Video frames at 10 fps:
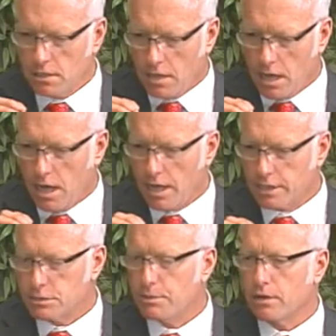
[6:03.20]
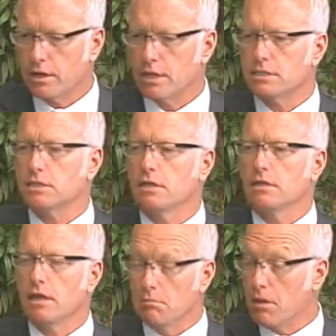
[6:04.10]
experience
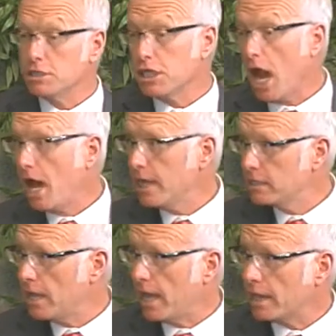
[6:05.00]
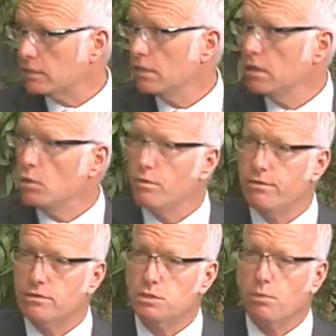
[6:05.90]
and much contact with
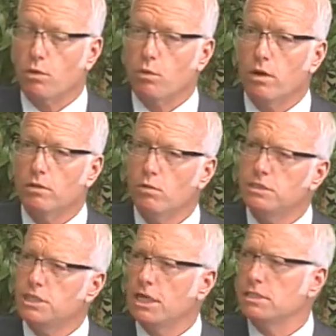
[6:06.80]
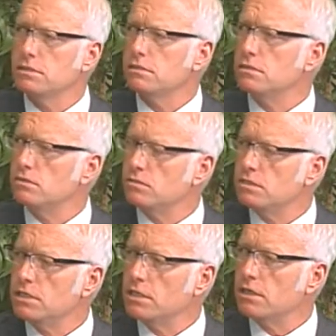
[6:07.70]
this sport, what changes do you
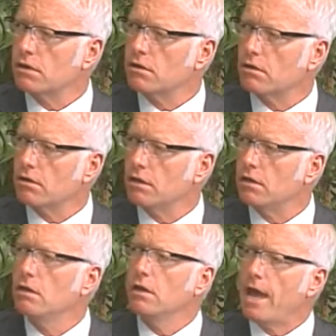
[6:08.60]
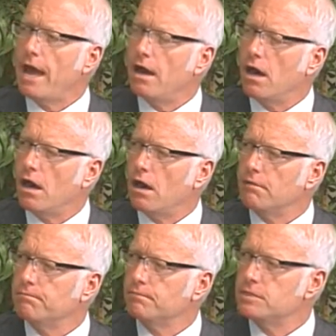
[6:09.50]
see occurring
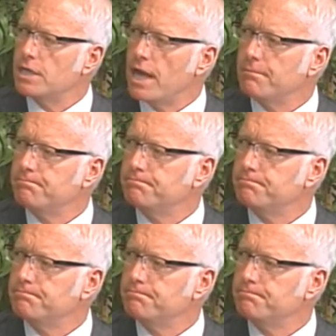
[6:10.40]
today?